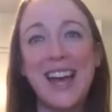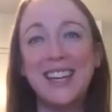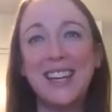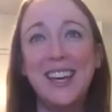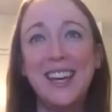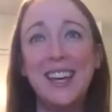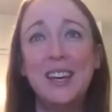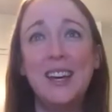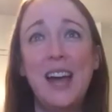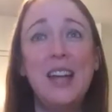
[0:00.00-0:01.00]
Oh,
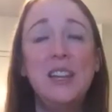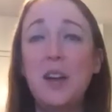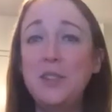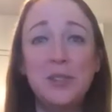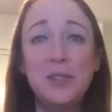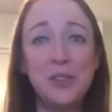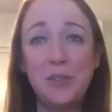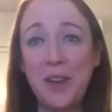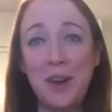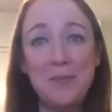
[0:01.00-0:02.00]
Jack,
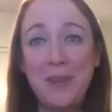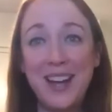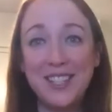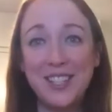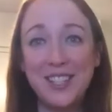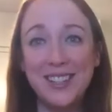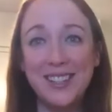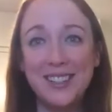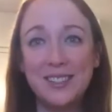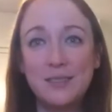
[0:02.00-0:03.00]
I love you so very
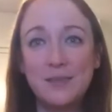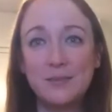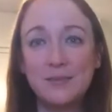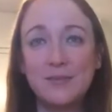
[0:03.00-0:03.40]
much.